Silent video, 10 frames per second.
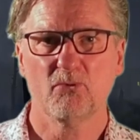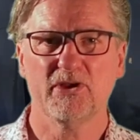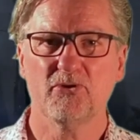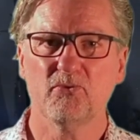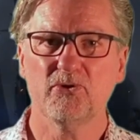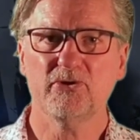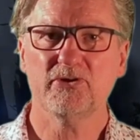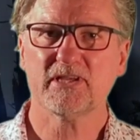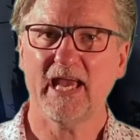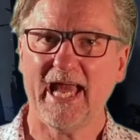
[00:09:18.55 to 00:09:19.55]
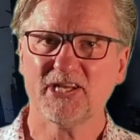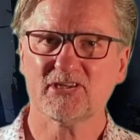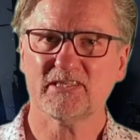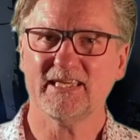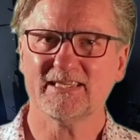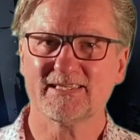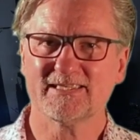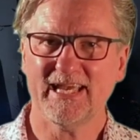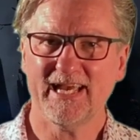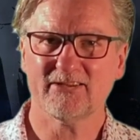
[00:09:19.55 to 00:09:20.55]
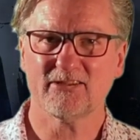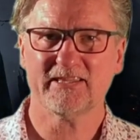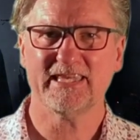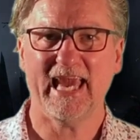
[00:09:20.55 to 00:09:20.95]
where the words actually sound like the